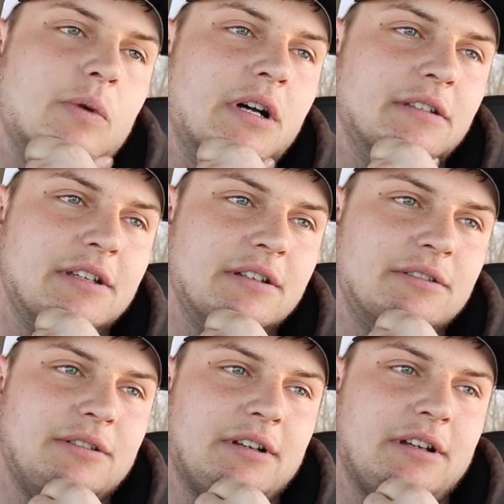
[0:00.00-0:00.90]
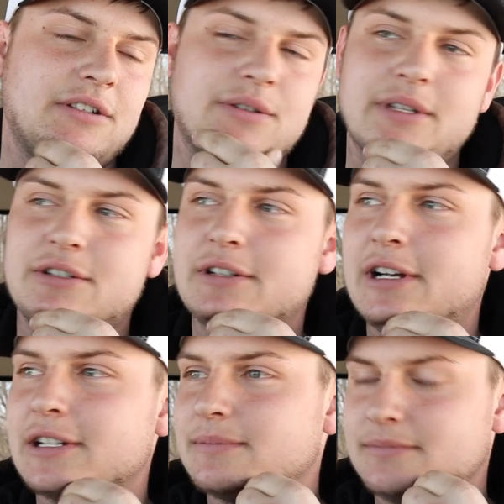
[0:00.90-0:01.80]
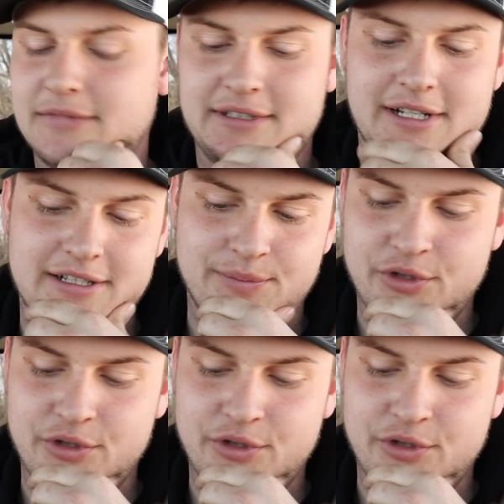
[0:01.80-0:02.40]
Well, dude, you're going to enjoy the truck. It's an awesome